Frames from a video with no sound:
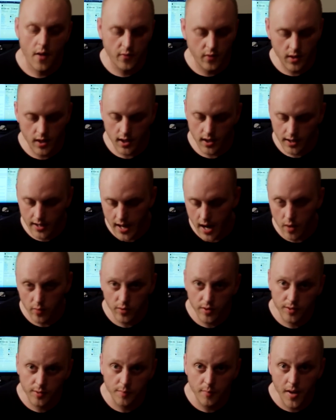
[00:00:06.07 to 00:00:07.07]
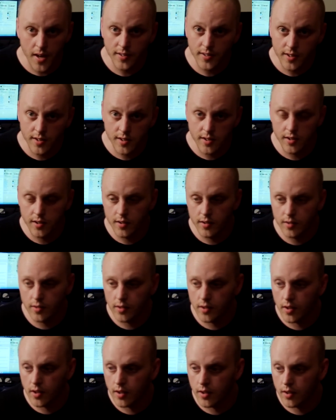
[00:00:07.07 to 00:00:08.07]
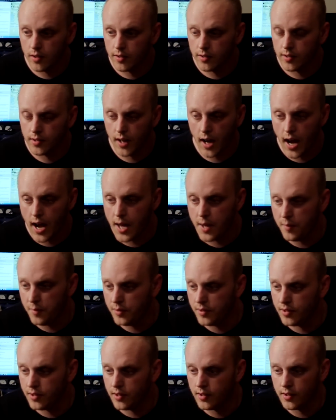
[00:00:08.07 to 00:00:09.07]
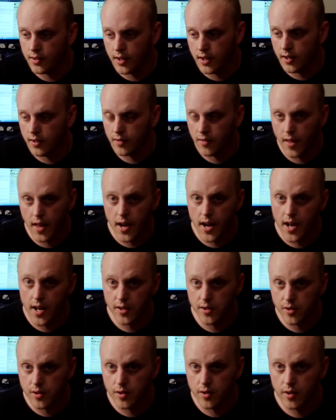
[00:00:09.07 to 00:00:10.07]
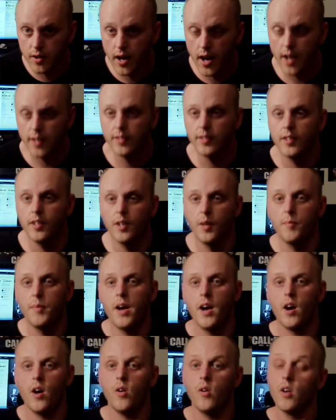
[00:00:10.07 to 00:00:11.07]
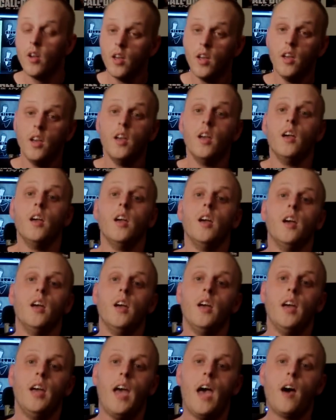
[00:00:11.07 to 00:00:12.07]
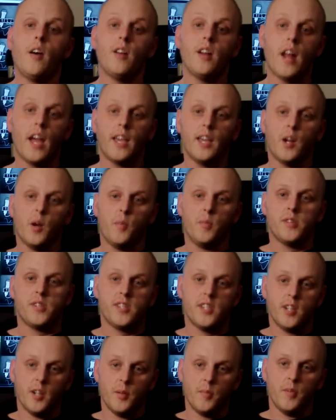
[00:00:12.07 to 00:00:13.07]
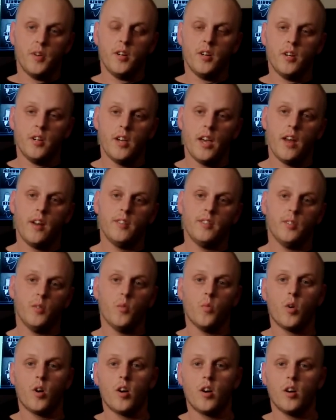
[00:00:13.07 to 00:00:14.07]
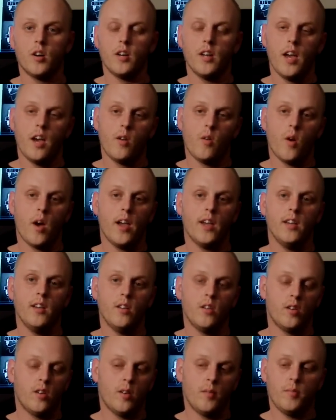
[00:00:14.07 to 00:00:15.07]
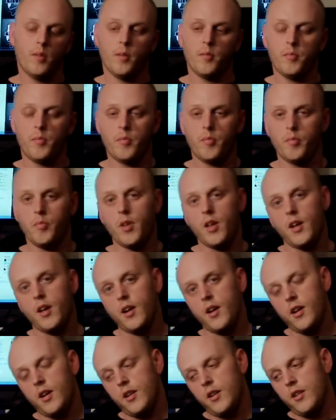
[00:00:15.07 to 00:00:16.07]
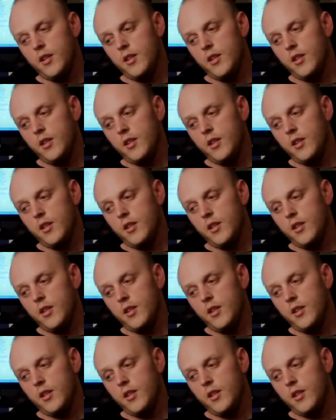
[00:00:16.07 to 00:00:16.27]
After getting countless messages, Skypes, and things of that nature asking about how did I get on Machinima, how does it work, how do I get on, blah, blah, blah,